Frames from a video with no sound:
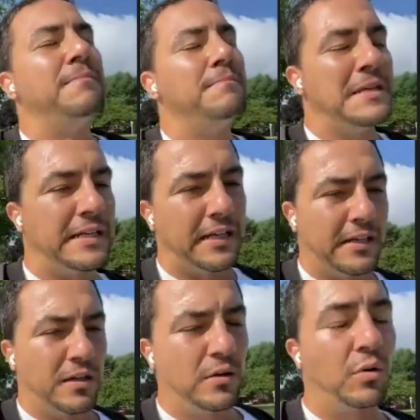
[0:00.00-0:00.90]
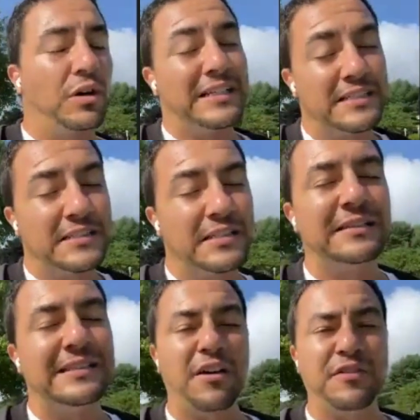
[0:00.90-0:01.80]
Meaning, or at least
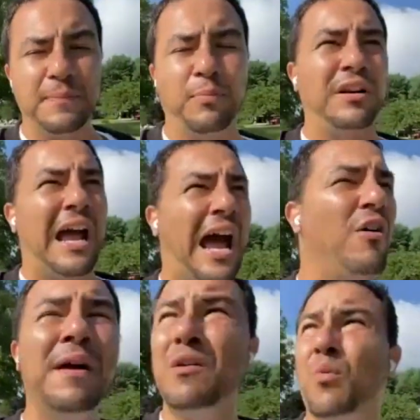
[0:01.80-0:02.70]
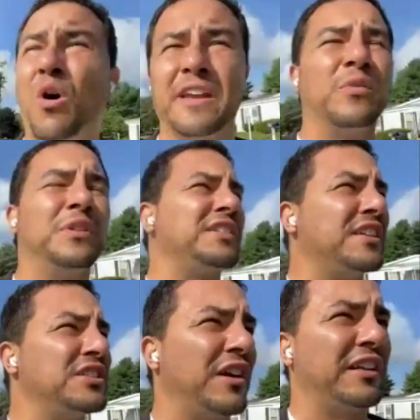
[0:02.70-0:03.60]
now the important, how am I walking with the
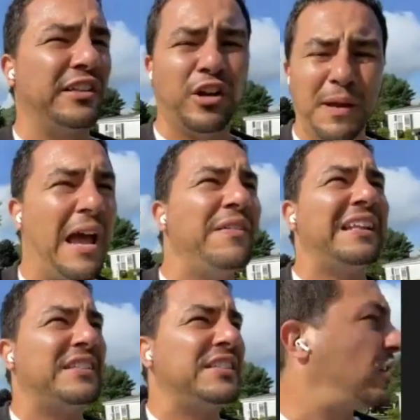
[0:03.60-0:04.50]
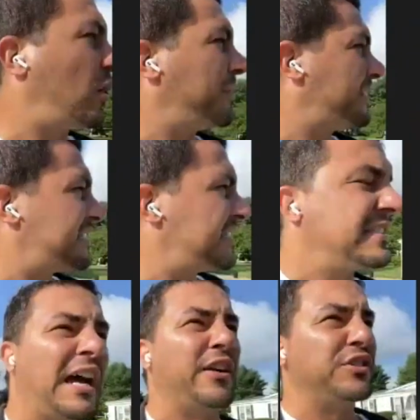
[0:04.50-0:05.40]
sun directly on me? I haven't had the sun on me this
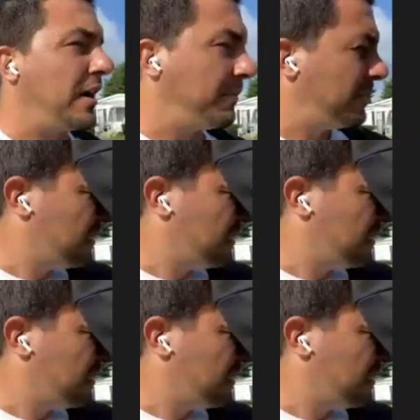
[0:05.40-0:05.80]
entire time.